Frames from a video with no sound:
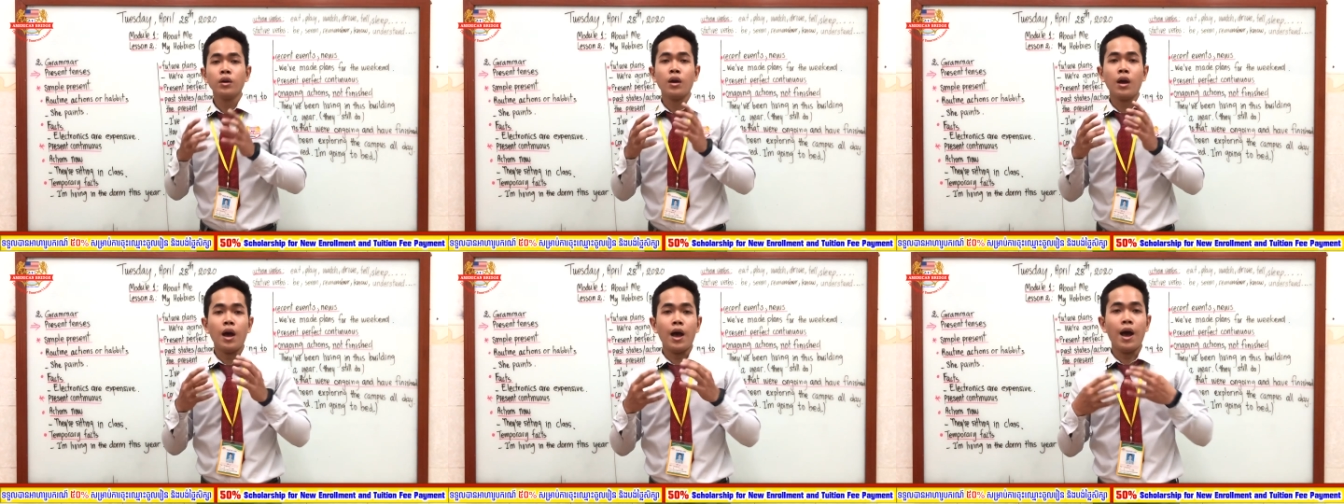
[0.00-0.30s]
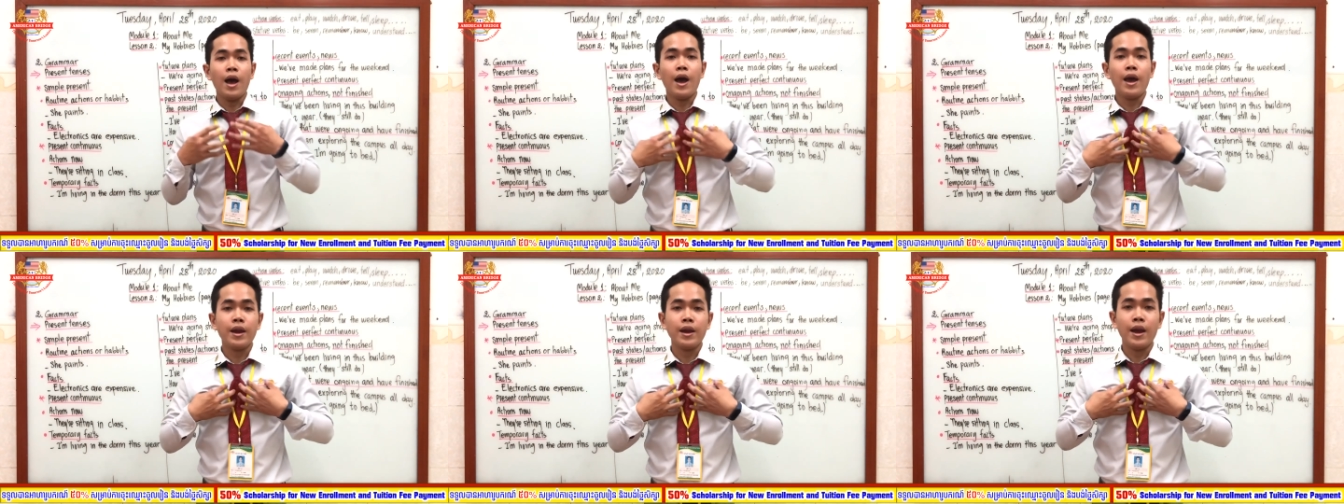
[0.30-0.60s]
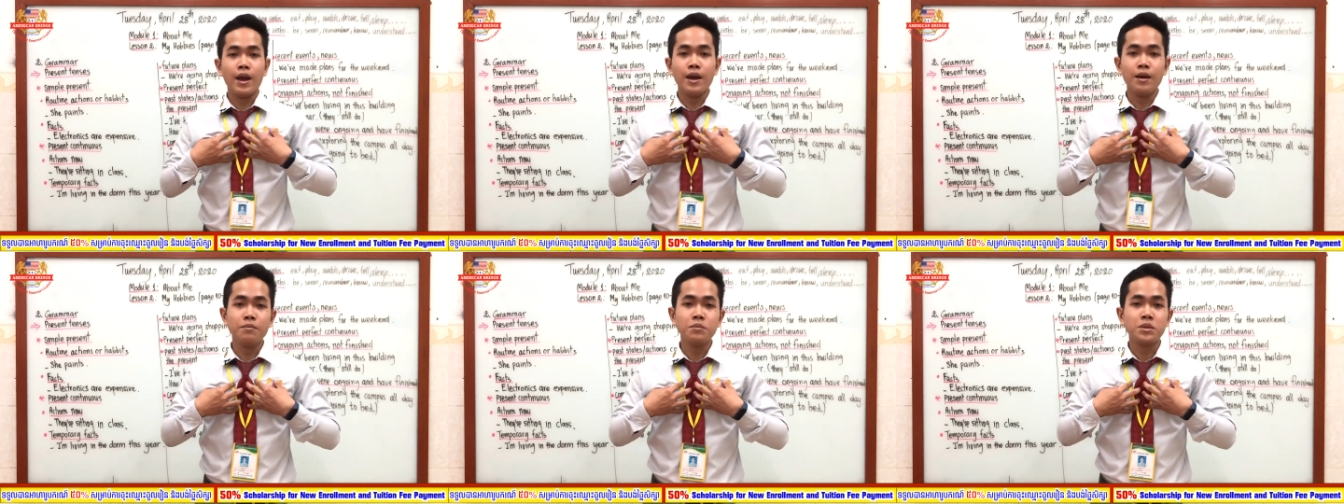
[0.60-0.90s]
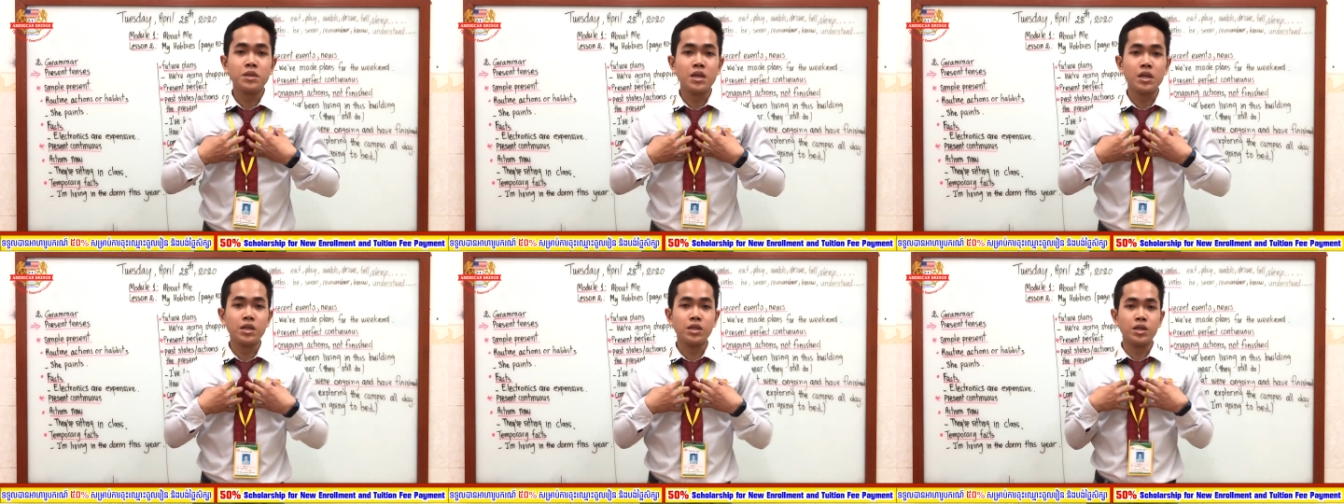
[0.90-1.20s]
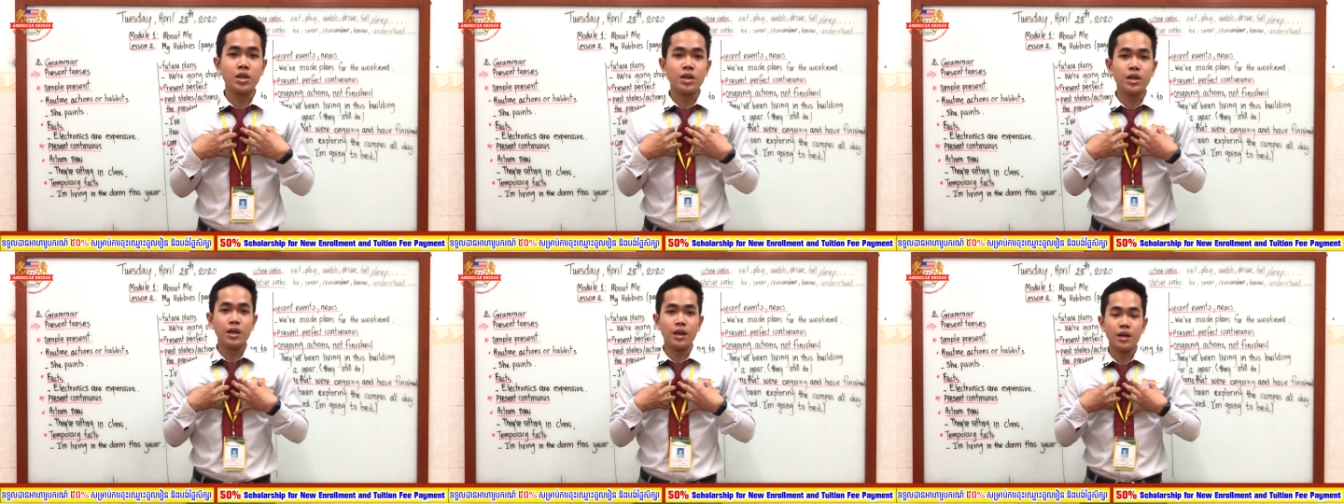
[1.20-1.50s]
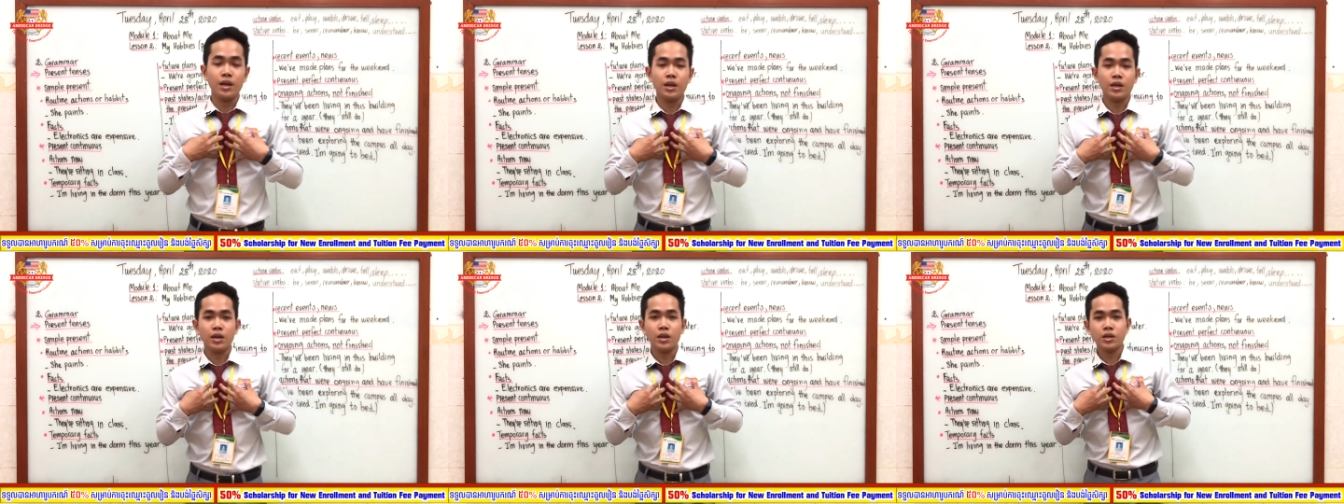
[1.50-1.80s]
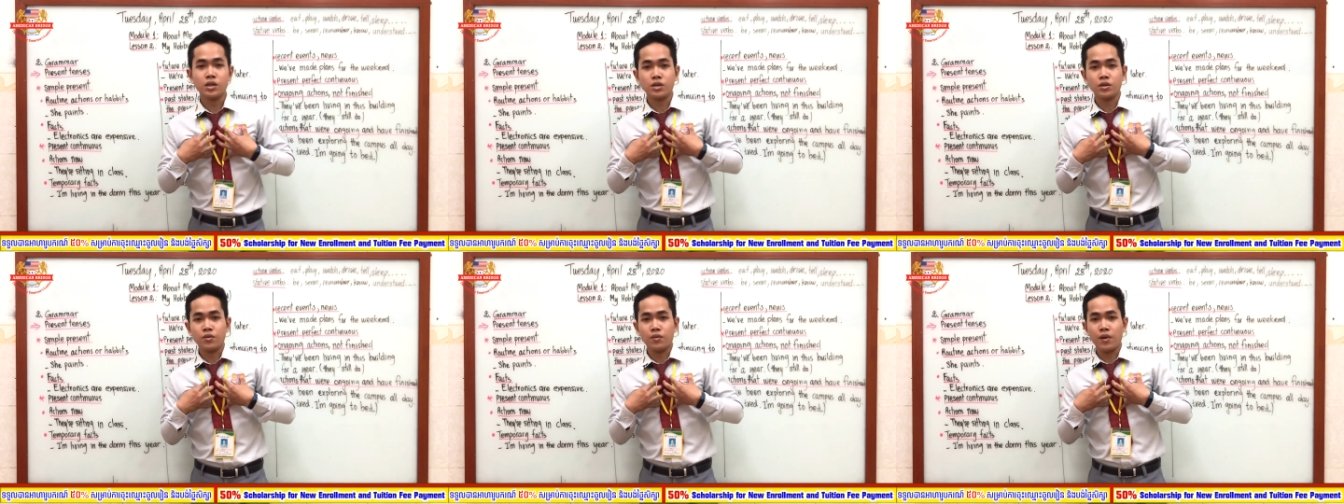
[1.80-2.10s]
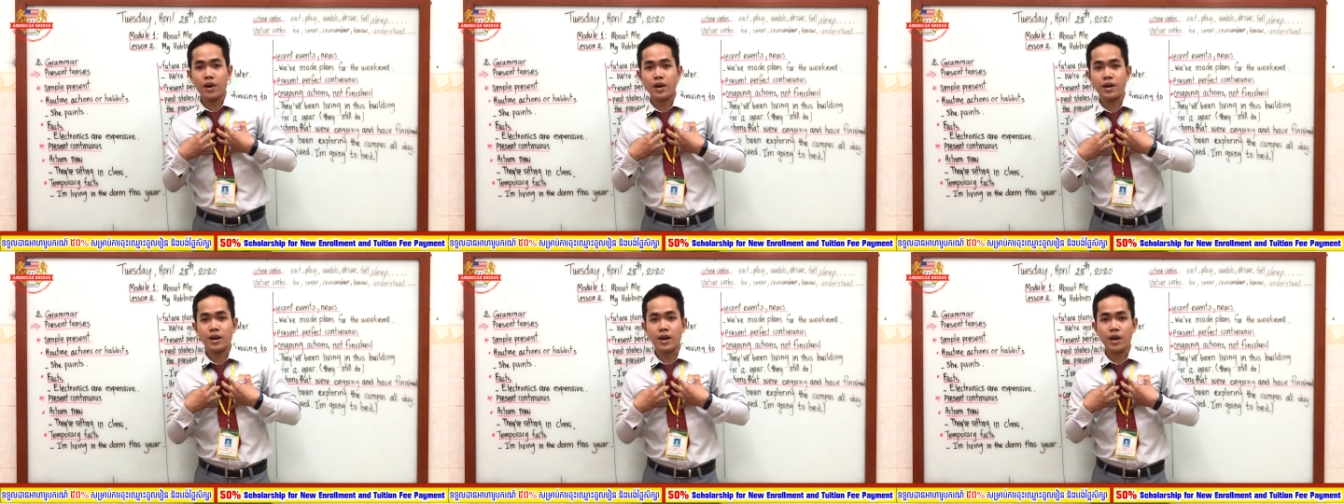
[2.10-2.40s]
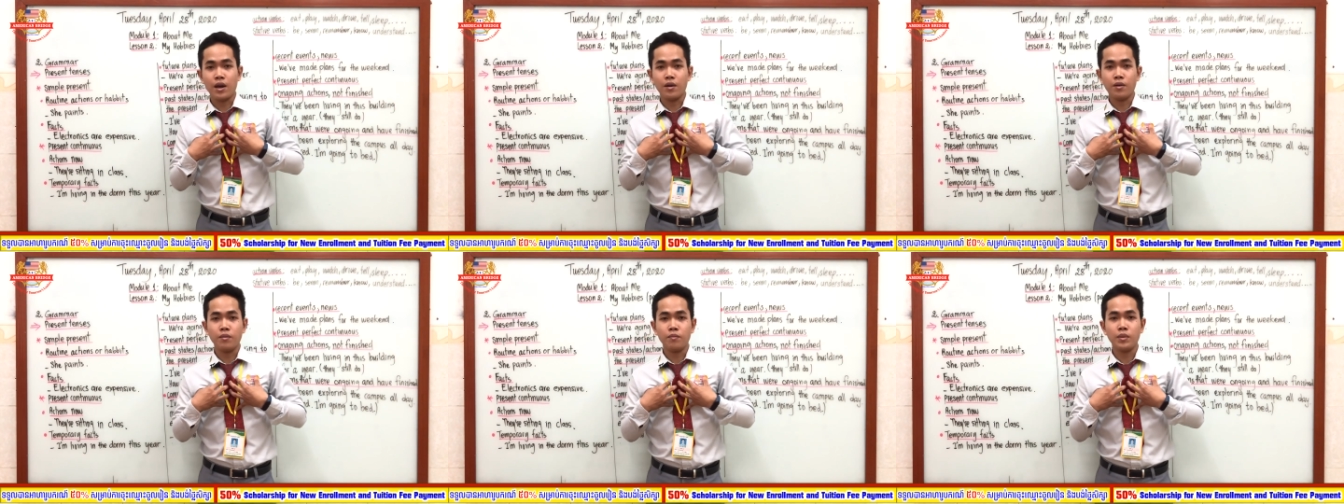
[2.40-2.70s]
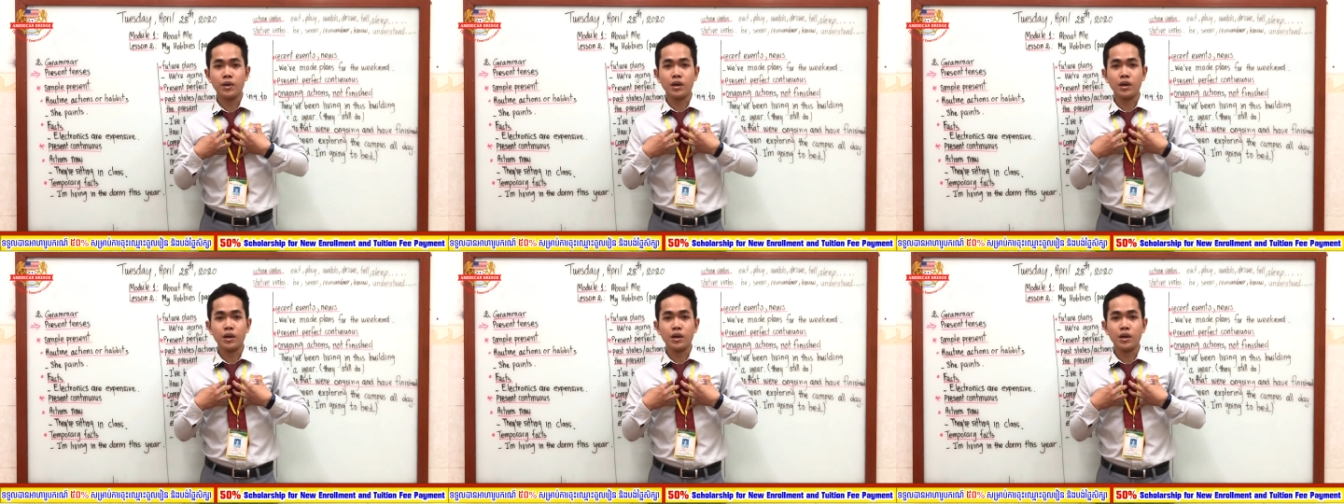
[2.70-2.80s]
I am teaching English right now,